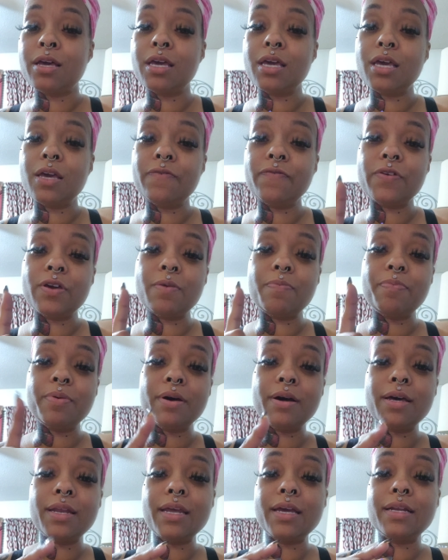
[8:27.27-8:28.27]
If you
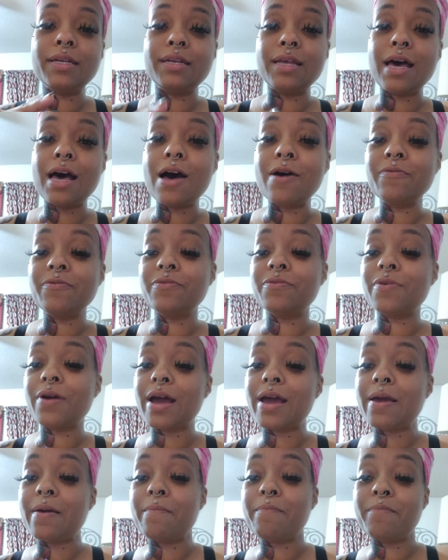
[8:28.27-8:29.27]
put it down
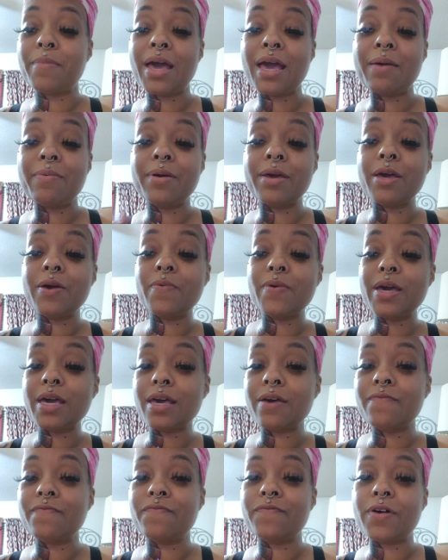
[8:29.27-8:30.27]
right, maybe we
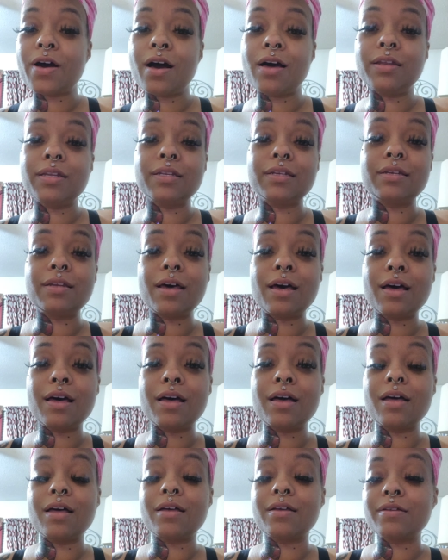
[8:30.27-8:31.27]
can fall in
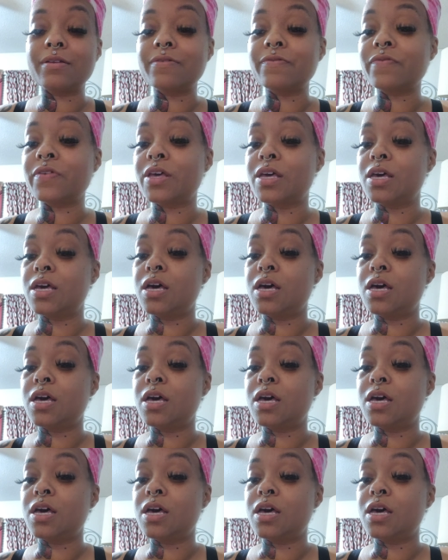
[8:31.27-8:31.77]
love.